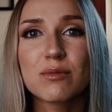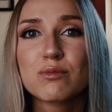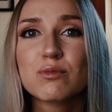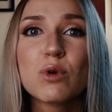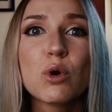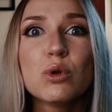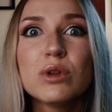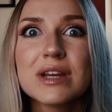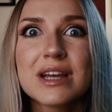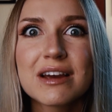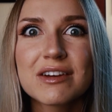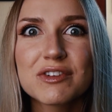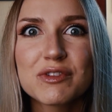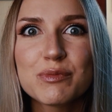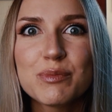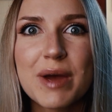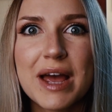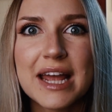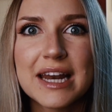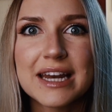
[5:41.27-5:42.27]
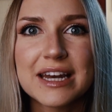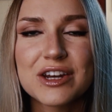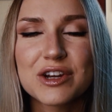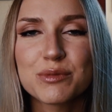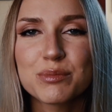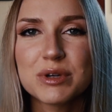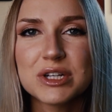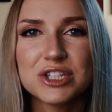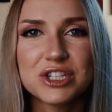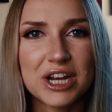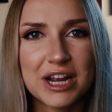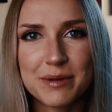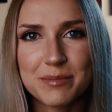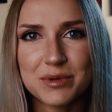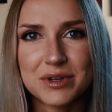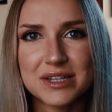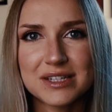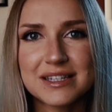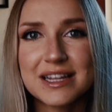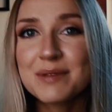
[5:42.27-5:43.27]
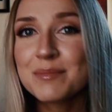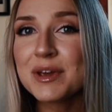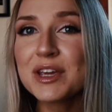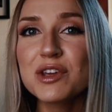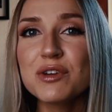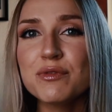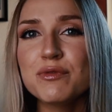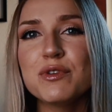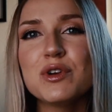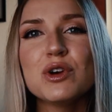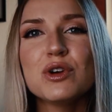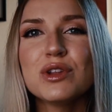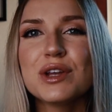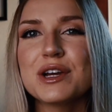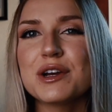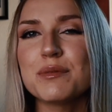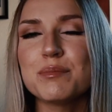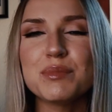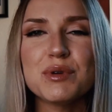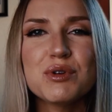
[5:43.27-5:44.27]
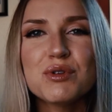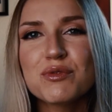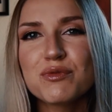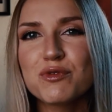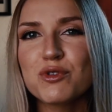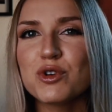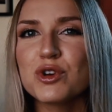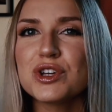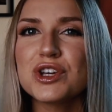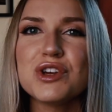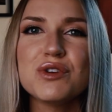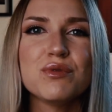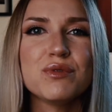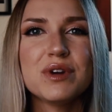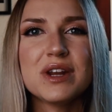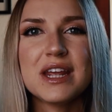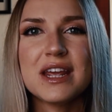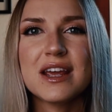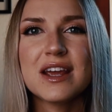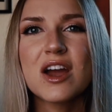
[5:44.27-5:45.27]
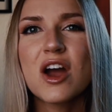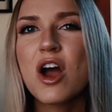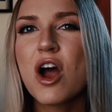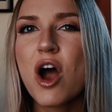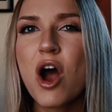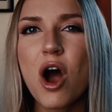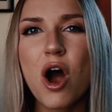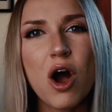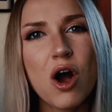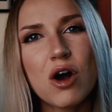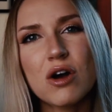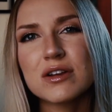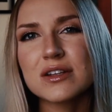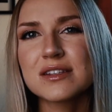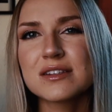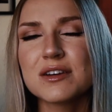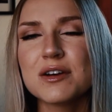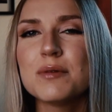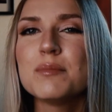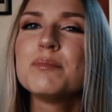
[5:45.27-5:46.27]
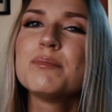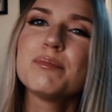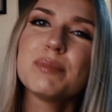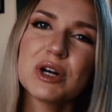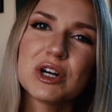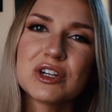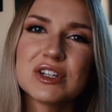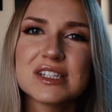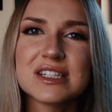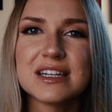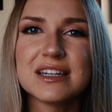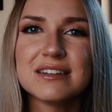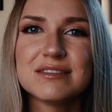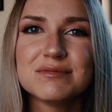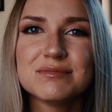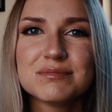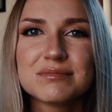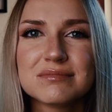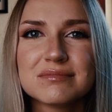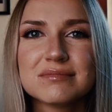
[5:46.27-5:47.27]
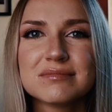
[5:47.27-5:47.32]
rolling out of bed in your pajamas, they make you feel like a beautiful, unique, awesome person.